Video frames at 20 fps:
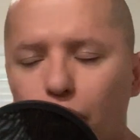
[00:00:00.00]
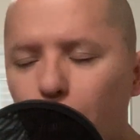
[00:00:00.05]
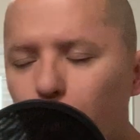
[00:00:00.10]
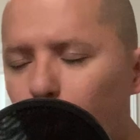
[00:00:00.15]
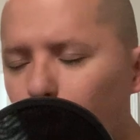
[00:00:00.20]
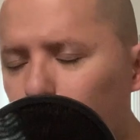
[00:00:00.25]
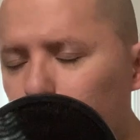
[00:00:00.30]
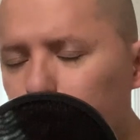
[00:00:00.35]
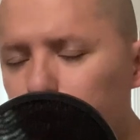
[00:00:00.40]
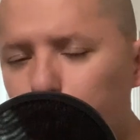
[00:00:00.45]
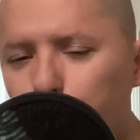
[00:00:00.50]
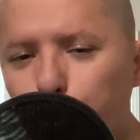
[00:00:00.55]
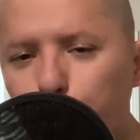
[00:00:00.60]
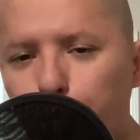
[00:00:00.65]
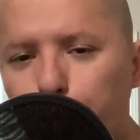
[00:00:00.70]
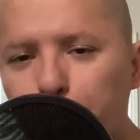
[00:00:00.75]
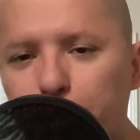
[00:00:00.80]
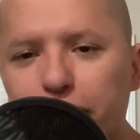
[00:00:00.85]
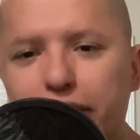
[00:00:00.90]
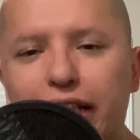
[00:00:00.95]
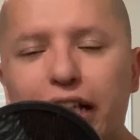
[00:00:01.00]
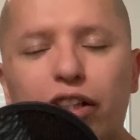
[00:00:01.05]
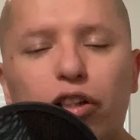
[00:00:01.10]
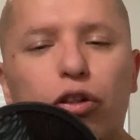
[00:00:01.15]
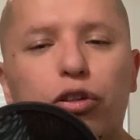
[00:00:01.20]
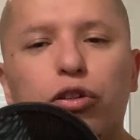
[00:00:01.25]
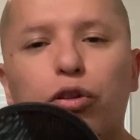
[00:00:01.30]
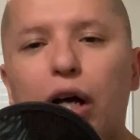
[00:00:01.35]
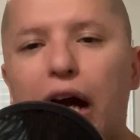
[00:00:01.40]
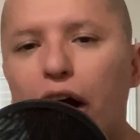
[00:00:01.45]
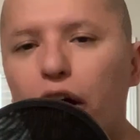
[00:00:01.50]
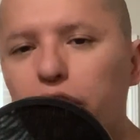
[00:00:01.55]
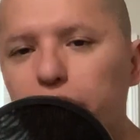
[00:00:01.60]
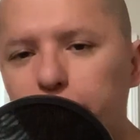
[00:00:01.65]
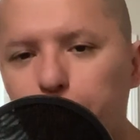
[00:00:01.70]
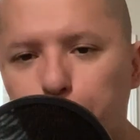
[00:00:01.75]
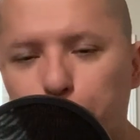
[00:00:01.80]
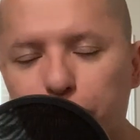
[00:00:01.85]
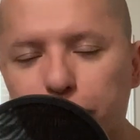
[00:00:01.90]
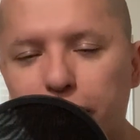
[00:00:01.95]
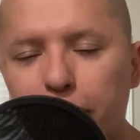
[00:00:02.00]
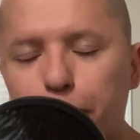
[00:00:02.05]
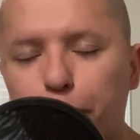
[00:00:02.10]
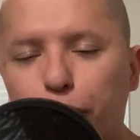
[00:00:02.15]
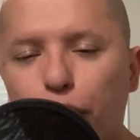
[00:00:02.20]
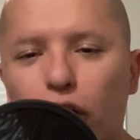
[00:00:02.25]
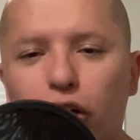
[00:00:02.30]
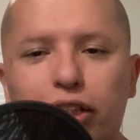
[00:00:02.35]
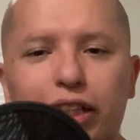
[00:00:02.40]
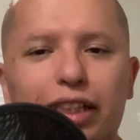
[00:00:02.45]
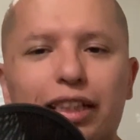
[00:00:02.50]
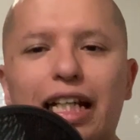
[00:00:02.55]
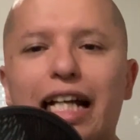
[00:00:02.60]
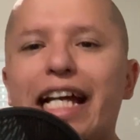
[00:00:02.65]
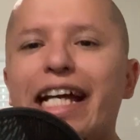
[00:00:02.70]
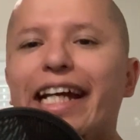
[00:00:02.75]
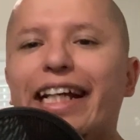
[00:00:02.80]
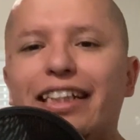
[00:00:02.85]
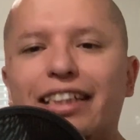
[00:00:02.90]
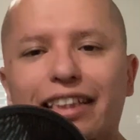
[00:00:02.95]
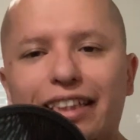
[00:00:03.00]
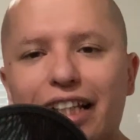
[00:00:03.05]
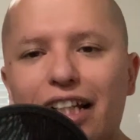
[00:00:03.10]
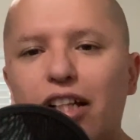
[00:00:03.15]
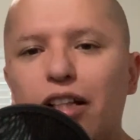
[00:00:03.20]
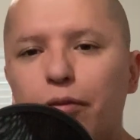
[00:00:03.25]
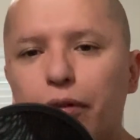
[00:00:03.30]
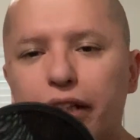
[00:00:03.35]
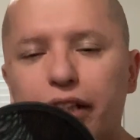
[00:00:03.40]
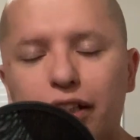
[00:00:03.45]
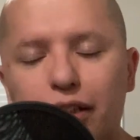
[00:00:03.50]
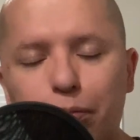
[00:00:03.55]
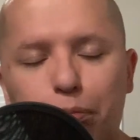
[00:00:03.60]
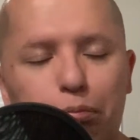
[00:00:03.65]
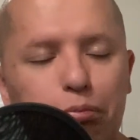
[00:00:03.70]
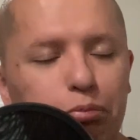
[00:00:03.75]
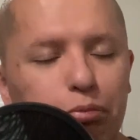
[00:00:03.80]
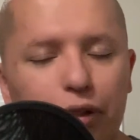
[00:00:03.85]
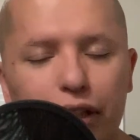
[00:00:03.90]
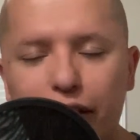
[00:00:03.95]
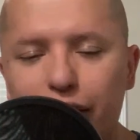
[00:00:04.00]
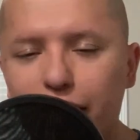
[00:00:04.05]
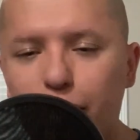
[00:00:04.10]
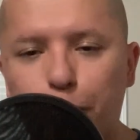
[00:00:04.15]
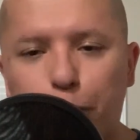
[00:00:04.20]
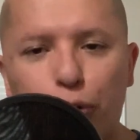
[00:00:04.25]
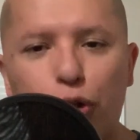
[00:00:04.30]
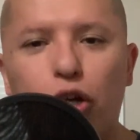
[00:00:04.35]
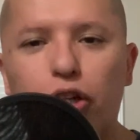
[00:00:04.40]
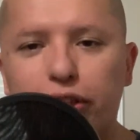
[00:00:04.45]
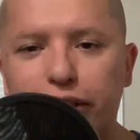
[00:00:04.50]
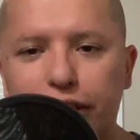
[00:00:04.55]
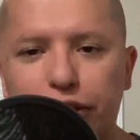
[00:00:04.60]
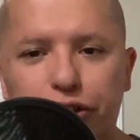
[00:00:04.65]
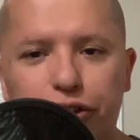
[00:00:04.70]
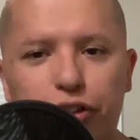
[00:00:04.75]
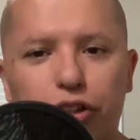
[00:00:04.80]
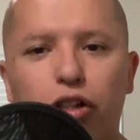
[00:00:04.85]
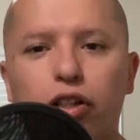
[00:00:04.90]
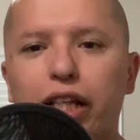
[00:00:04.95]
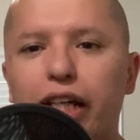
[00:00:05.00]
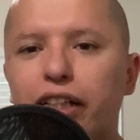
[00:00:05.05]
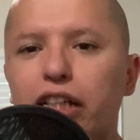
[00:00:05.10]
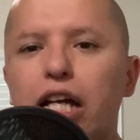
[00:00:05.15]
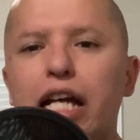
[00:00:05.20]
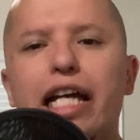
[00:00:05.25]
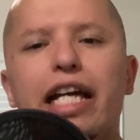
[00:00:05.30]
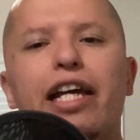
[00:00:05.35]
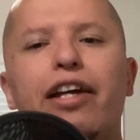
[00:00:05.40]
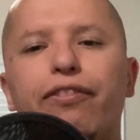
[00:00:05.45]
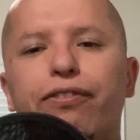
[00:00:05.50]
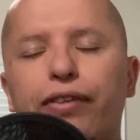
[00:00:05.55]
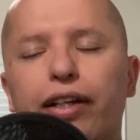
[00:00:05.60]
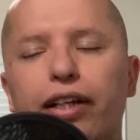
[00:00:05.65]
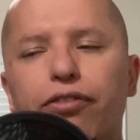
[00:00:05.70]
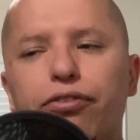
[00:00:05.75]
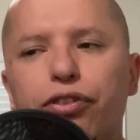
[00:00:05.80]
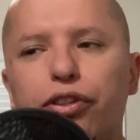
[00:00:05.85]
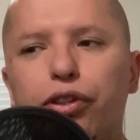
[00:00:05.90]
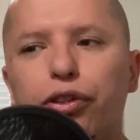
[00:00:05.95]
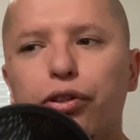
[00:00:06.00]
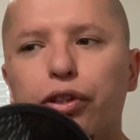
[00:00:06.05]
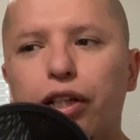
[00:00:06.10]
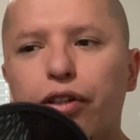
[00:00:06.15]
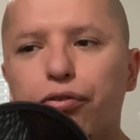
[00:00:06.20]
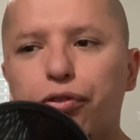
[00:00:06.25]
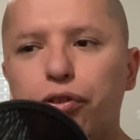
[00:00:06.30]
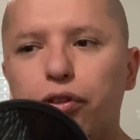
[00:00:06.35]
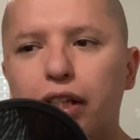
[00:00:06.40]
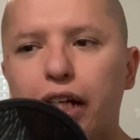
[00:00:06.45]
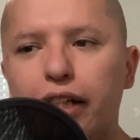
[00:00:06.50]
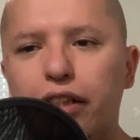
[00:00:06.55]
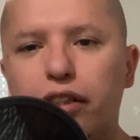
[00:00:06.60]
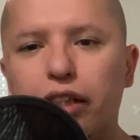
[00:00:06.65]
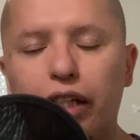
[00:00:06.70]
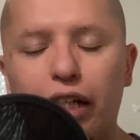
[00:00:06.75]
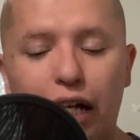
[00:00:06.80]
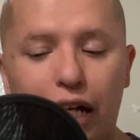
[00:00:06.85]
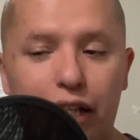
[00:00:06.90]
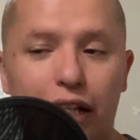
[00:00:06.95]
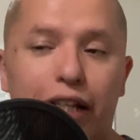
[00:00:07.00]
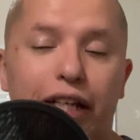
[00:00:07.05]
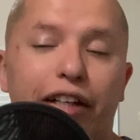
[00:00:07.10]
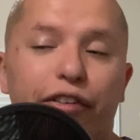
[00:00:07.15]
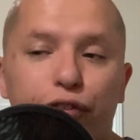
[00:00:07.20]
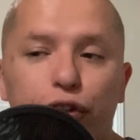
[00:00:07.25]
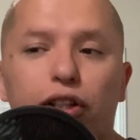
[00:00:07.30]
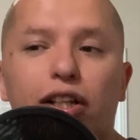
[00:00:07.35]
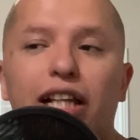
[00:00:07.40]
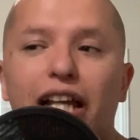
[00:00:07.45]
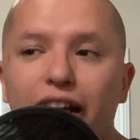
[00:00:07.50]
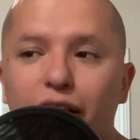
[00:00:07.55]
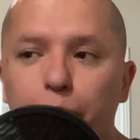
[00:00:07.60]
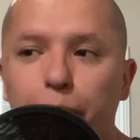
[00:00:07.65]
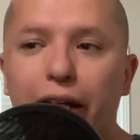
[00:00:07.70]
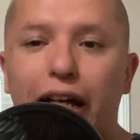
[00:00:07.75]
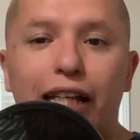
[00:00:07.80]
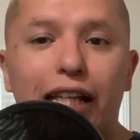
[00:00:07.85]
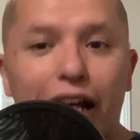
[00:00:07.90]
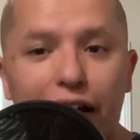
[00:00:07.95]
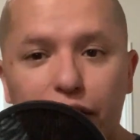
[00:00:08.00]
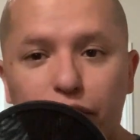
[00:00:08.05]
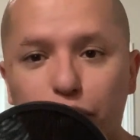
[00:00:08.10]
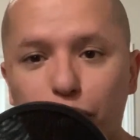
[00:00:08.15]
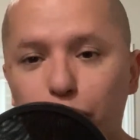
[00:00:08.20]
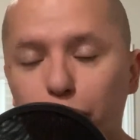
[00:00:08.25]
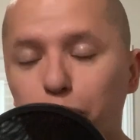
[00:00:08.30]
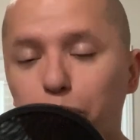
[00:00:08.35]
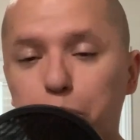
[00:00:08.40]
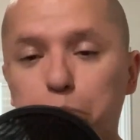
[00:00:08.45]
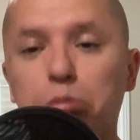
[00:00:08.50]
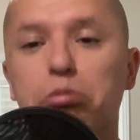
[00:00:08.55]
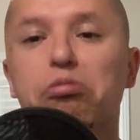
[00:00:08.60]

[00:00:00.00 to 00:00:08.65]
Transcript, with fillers: or two percent or a hundred percent progress. It's still it's it's progress. You know, like if if you if you like uh, if you're like me, I like to